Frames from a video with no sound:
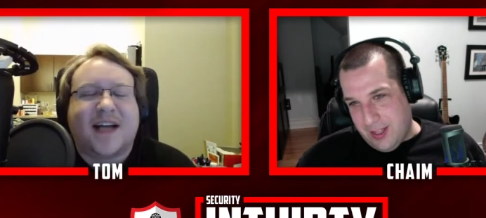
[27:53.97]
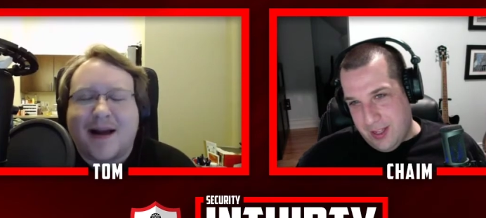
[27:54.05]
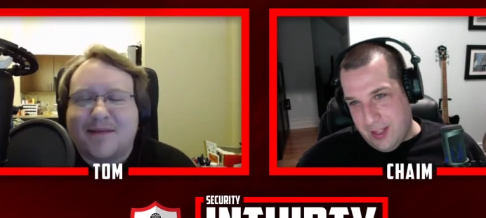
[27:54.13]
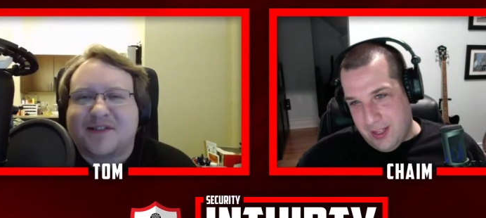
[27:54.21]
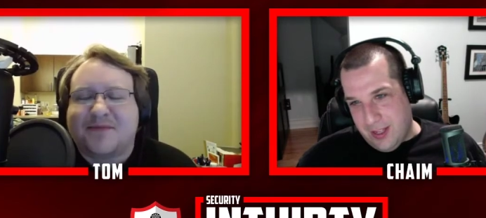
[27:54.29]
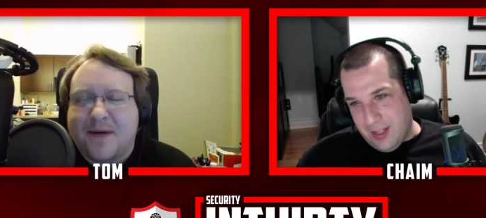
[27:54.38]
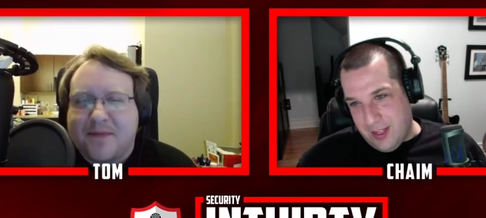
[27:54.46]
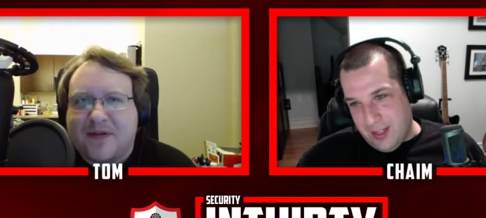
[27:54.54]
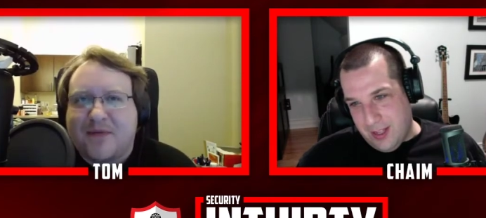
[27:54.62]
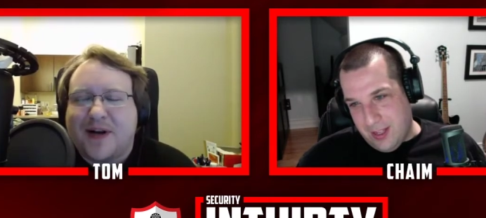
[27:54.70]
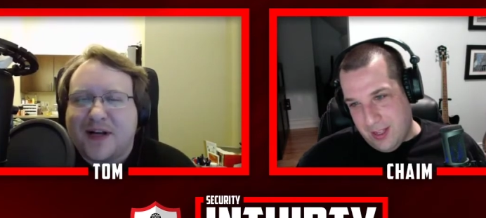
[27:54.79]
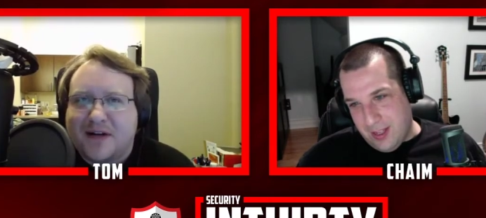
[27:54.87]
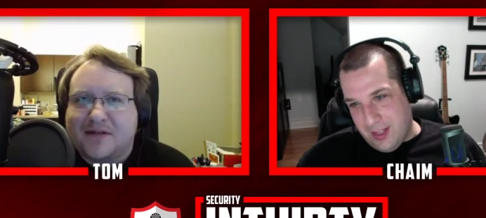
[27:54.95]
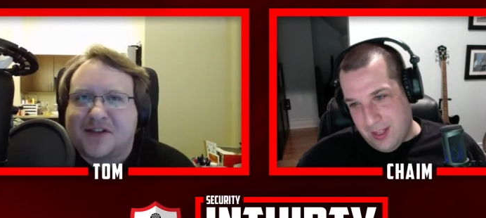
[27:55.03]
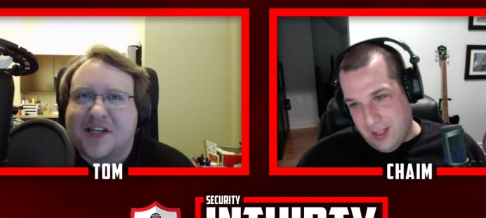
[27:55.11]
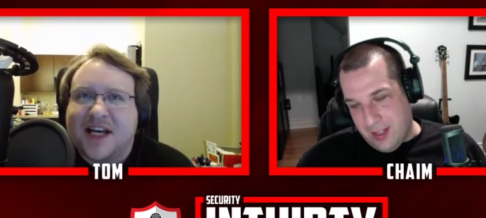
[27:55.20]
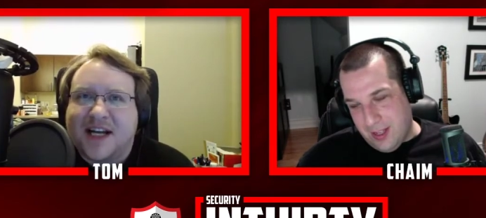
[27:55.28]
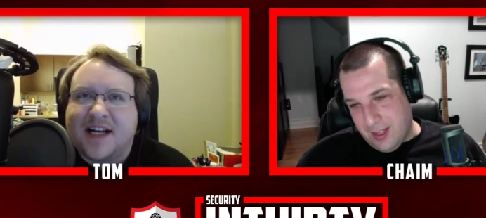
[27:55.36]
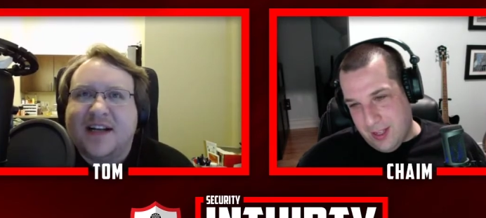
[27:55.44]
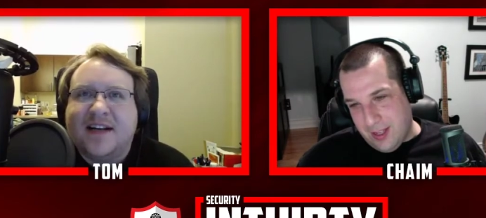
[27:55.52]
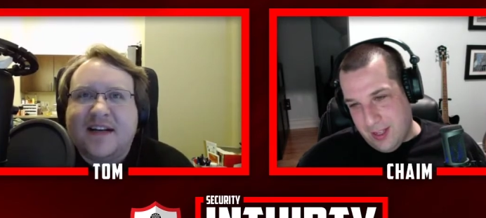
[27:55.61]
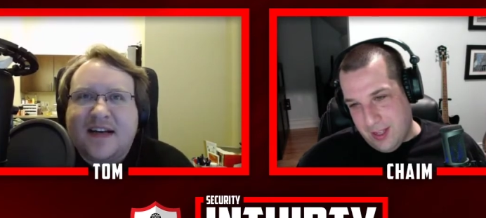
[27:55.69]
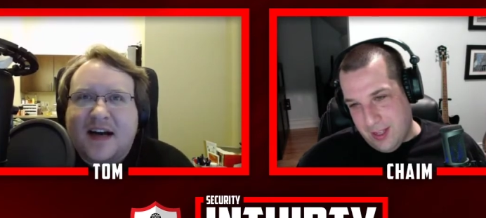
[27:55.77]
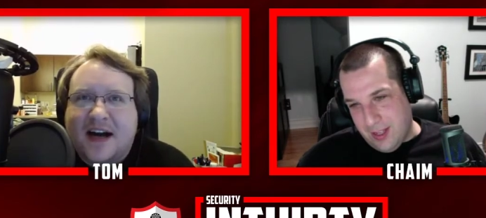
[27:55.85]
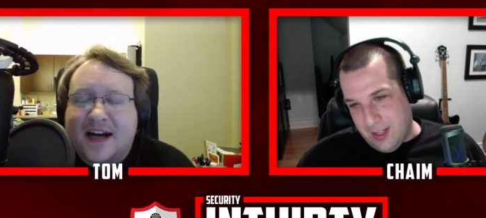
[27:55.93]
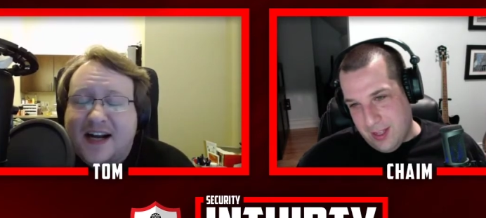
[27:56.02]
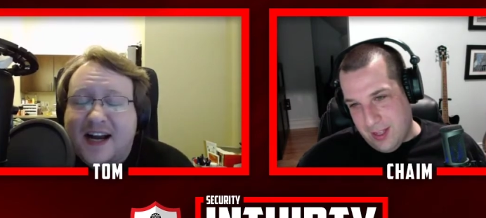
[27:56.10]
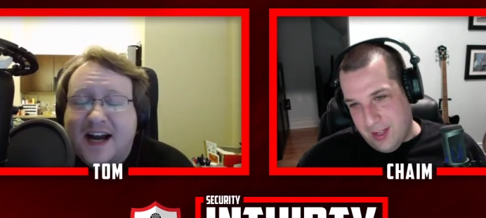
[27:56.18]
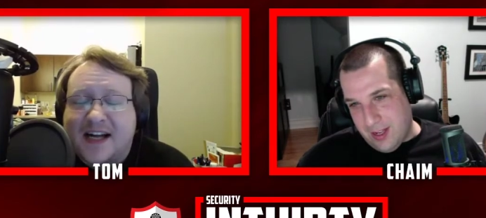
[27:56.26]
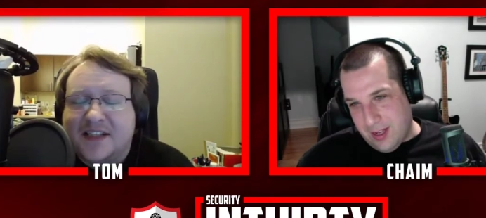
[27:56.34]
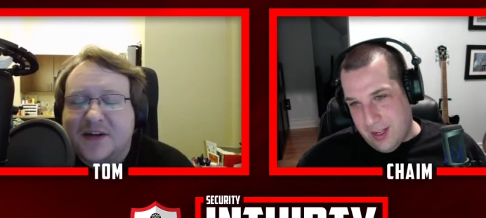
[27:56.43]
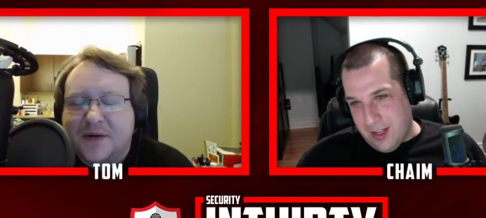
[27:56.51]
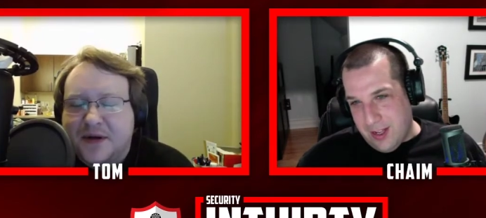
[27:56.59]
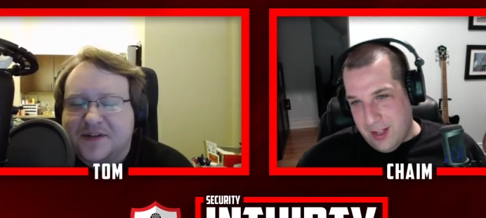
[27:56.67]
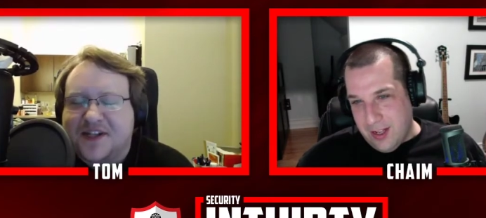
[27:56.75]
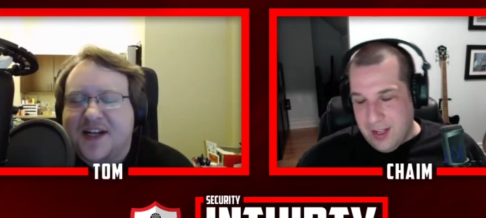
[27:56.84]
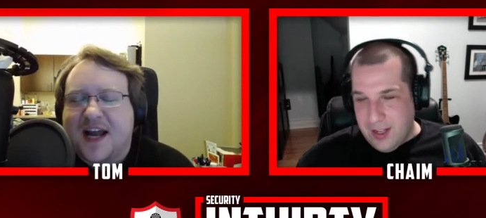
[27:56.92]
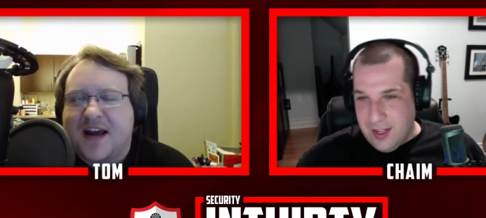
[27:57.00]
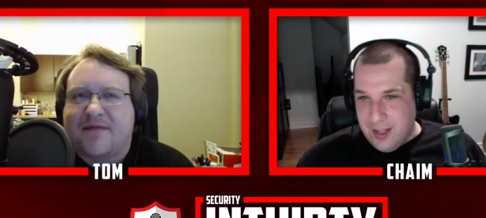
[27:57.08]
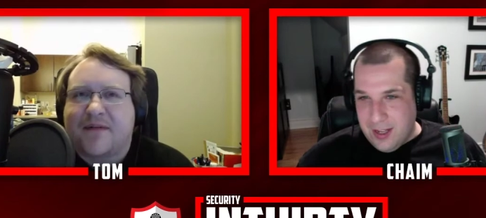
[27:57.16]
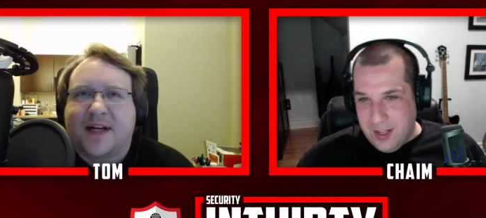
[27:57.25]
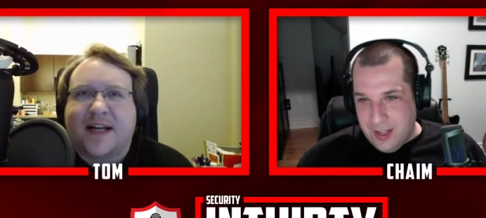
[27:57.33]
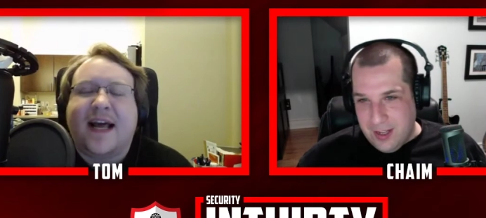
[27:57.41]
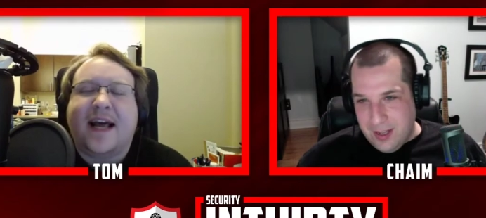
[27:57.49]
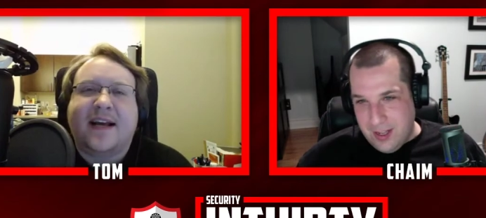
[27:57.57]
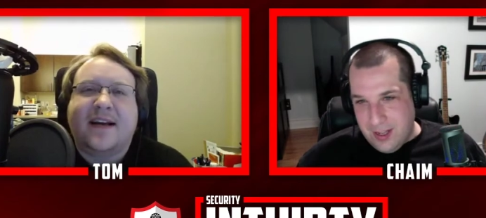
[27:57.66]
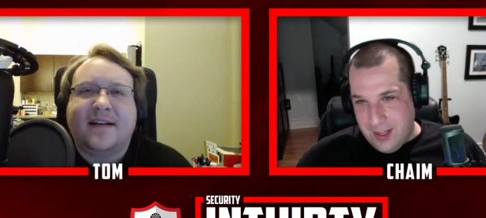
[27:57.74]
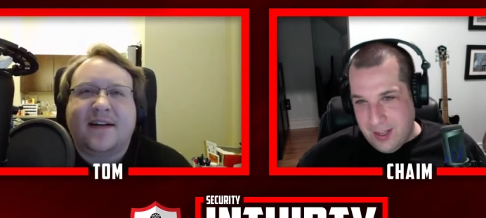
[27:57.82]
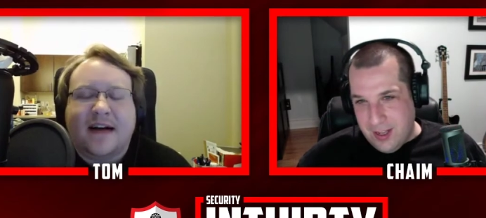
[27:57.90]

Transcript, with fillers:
Speaker 1: time spent with Windows 10, uh, and I, I, do use it every day.